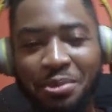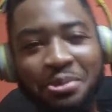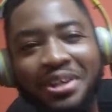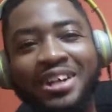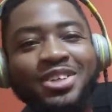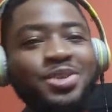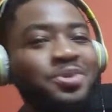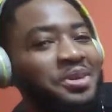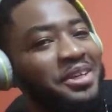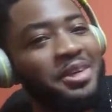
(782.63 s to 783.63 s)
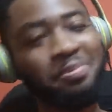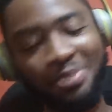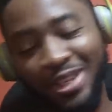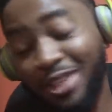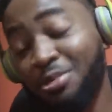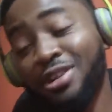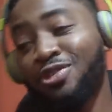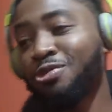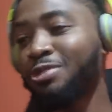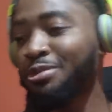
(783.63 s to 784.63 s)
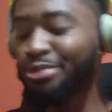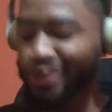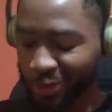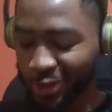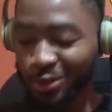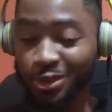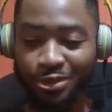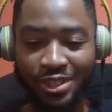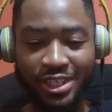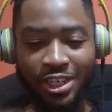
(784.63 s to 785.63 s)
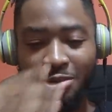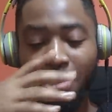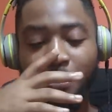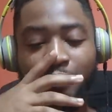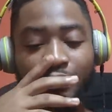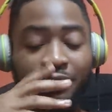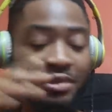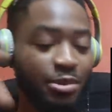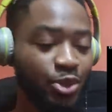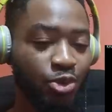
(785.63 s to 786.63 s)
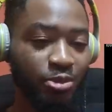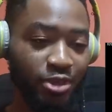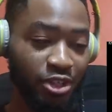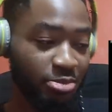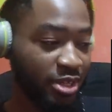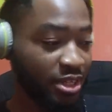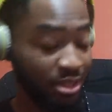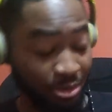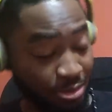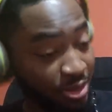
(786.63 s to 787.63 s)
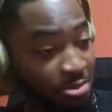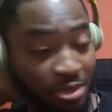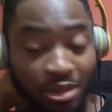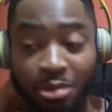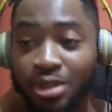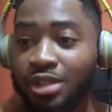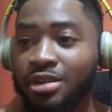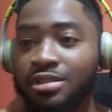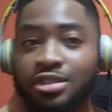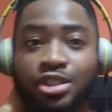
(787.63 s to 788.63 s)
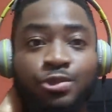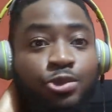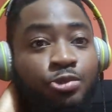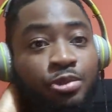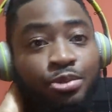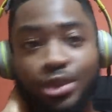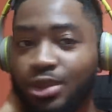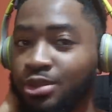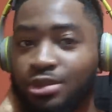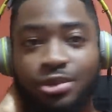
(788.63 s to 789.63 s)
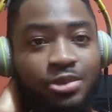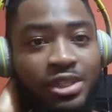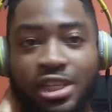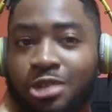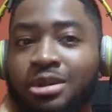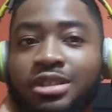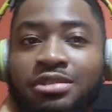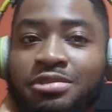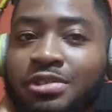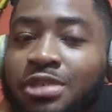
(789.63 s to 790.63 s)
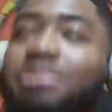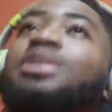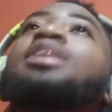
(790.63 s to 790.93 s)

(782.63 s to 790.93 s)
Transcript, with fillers: Bruh, I just wanna get paid. Bruh, if you've been broke, you don't really care about the fame so much, man. I'm being, I'm being honest. If you've been broke, you don't really care about the fame.